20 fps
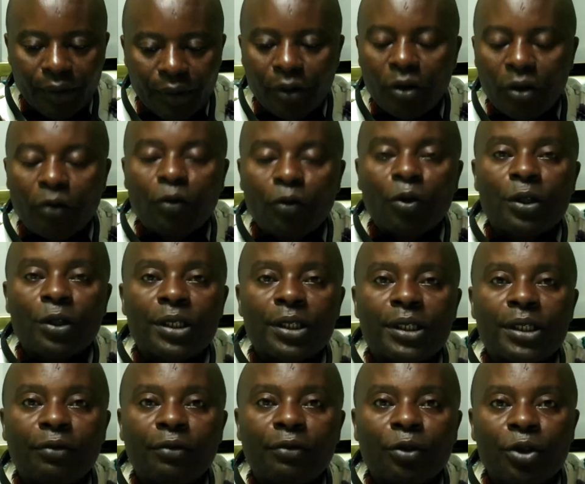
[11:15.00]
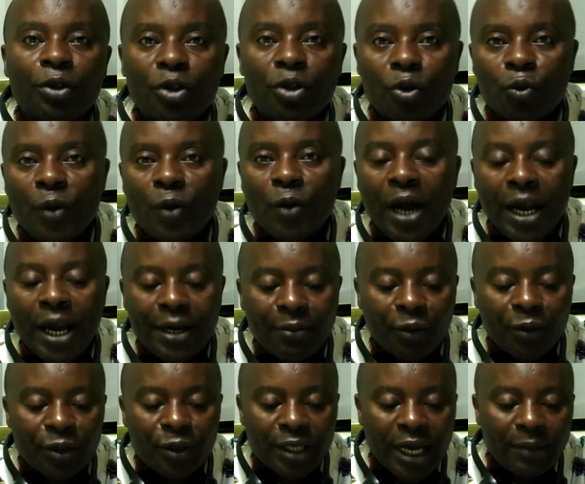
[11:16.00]
Of course, if those two
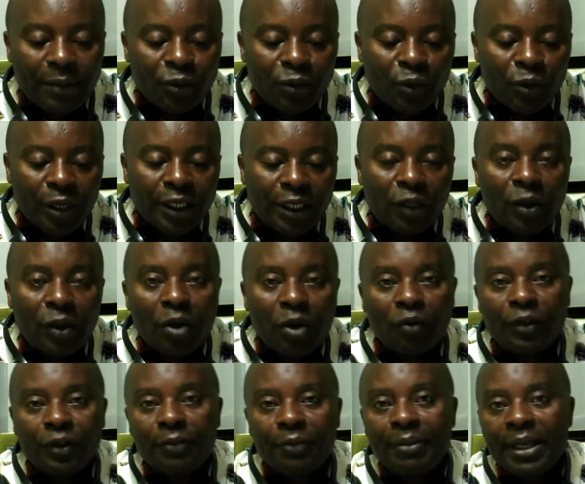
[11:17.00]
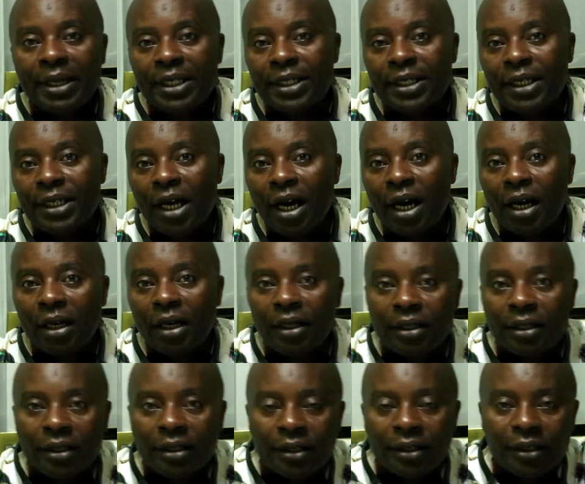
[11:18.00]
animals come together, one of them must die.
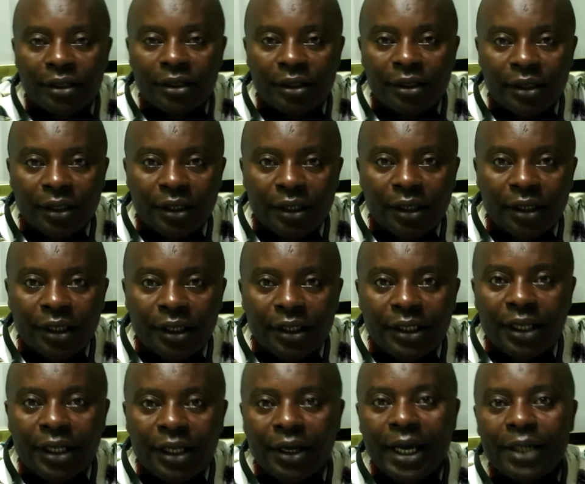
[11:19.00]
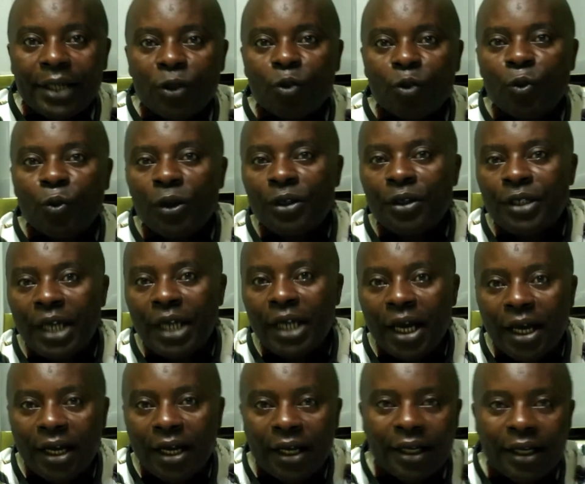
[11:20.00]
The rat will
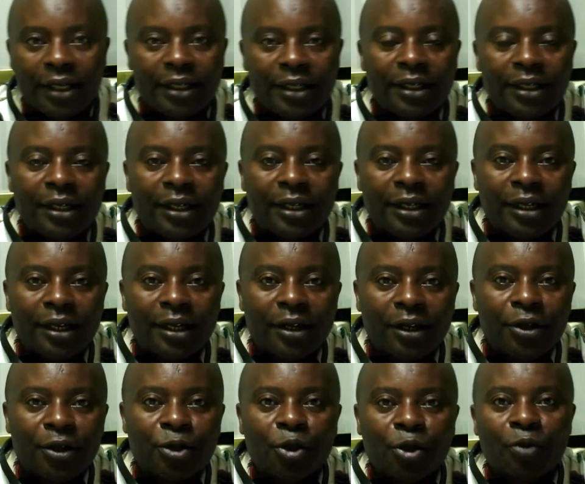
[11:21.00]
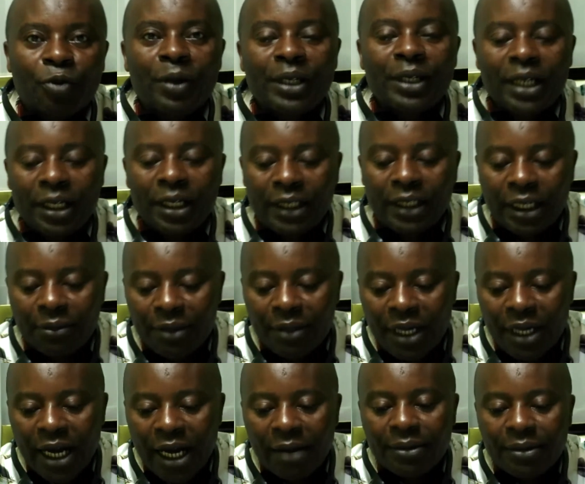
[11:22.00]
die. So automatically that
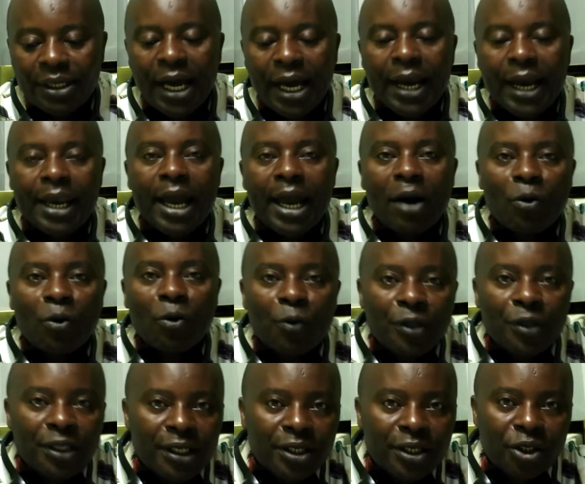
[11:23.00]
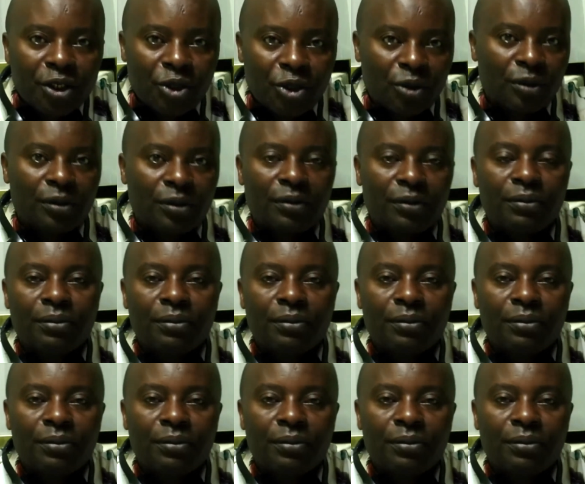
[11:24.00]
becomes an acquisition.